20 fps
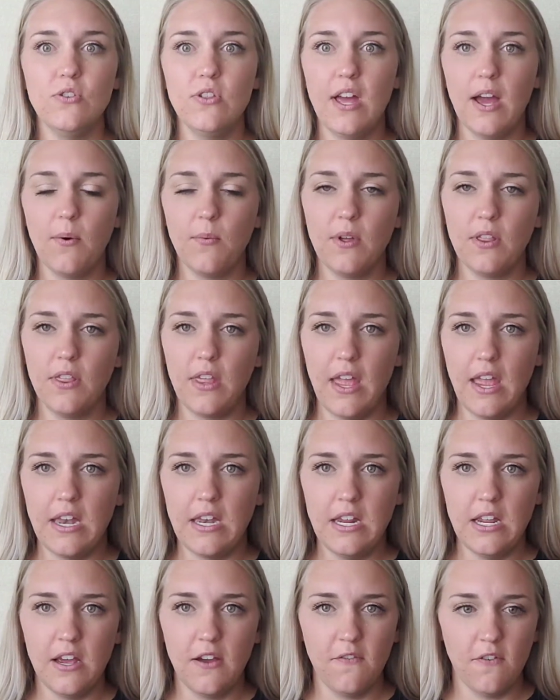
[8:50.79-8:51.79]
that with
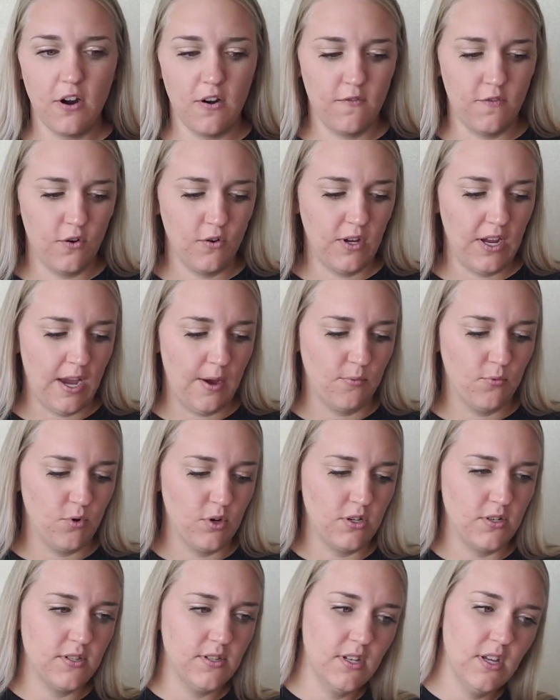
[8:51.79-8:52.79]
any of our vocab
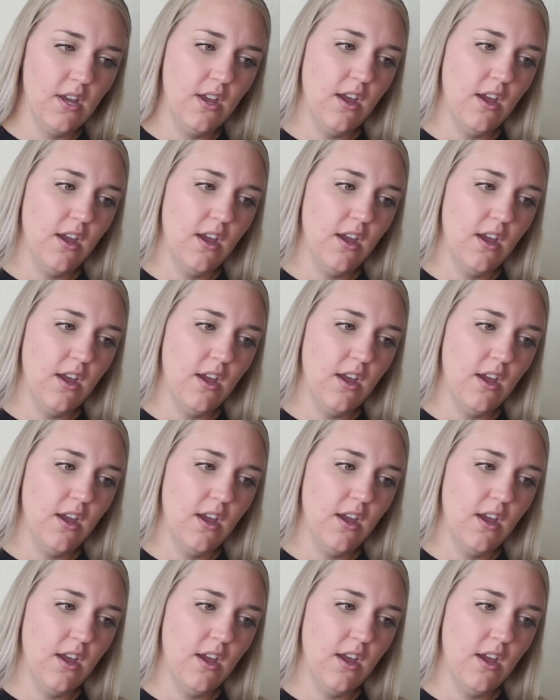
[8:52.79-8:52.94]
words.